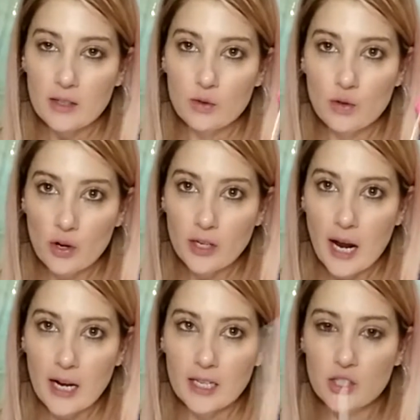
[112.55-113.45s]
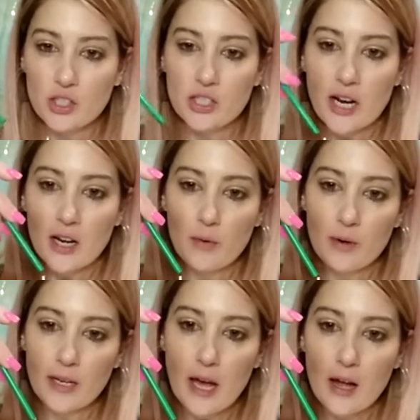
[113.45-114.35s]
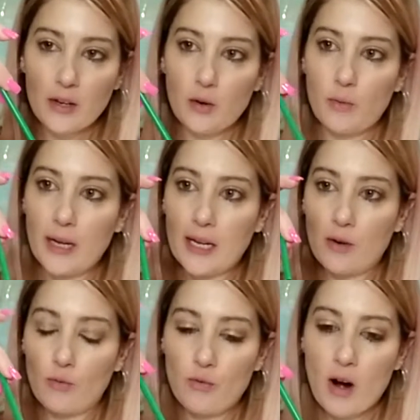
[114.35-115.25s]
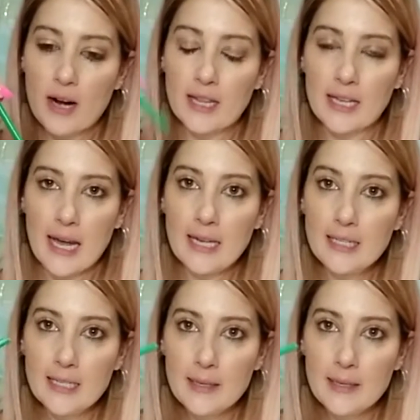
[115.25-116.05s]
Don't cut it just yet. You want to cut your wick right at the end.